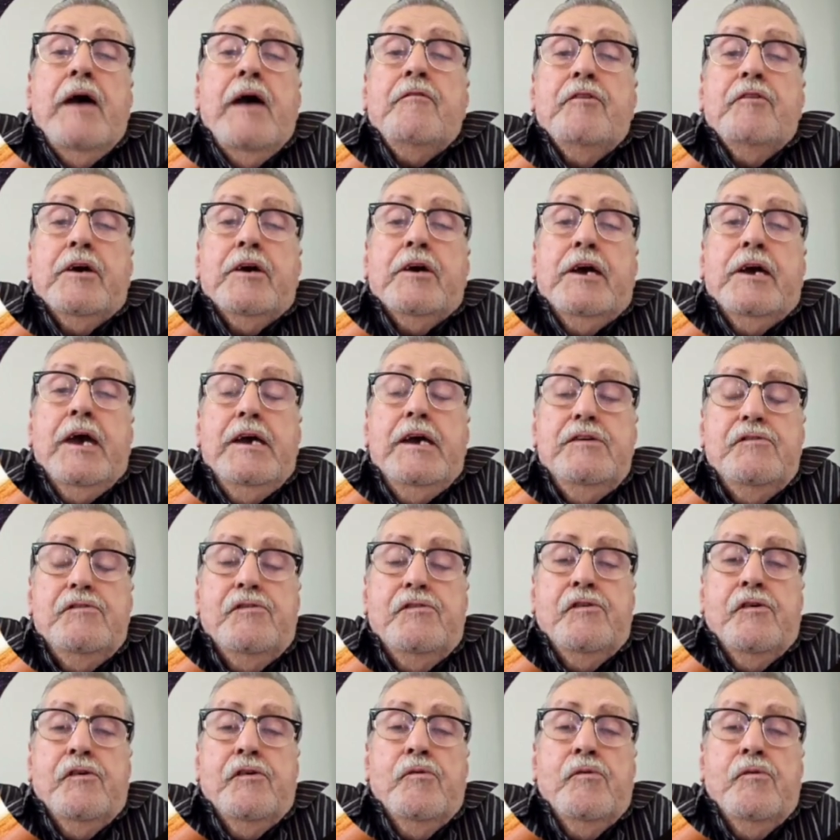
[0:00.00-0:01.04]
advocate
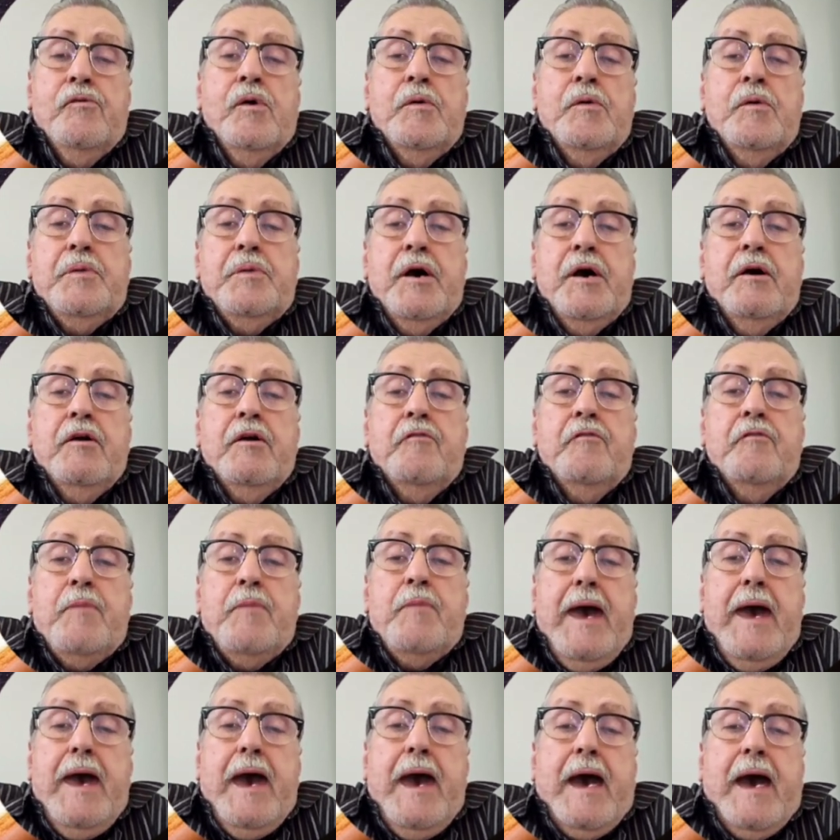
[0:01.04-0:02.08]
for 1 pound of
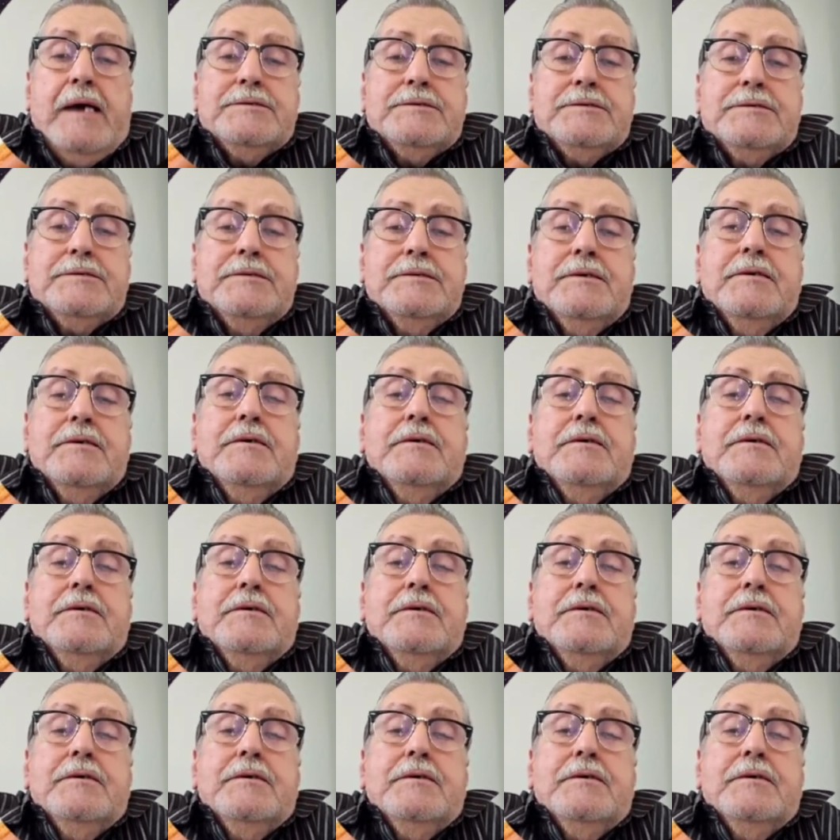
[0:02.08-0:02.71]
mass.